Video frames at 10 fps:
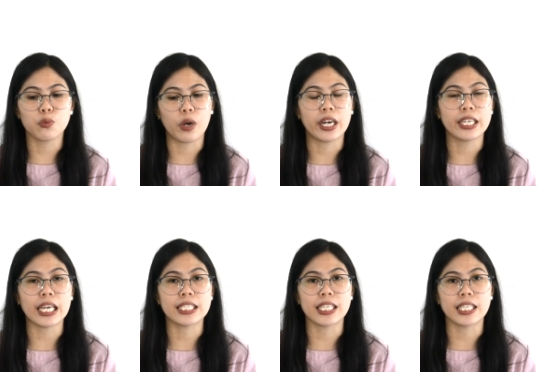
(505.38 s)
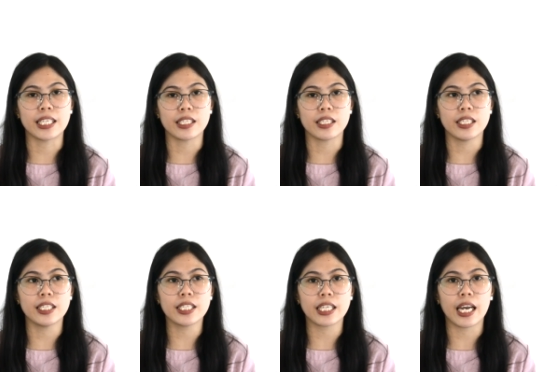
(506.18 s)
one is an
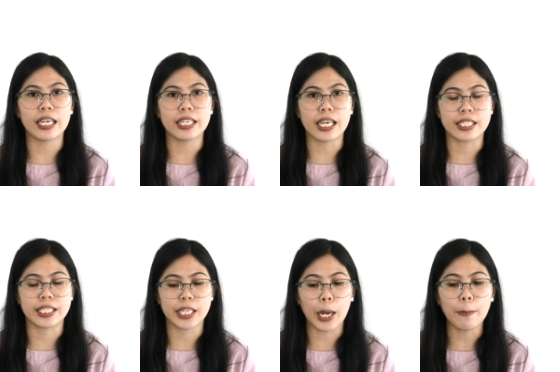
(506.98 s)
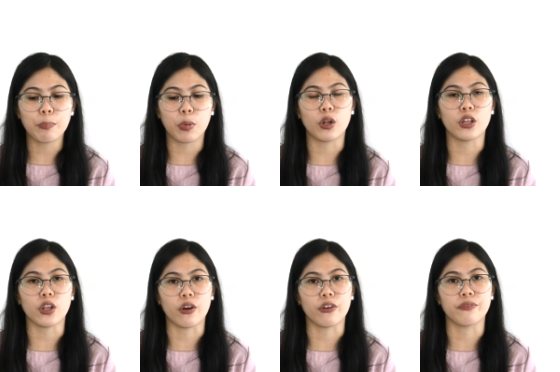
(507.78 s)
example
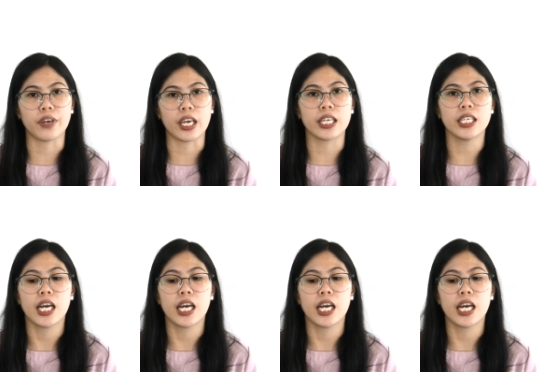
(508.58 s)
of a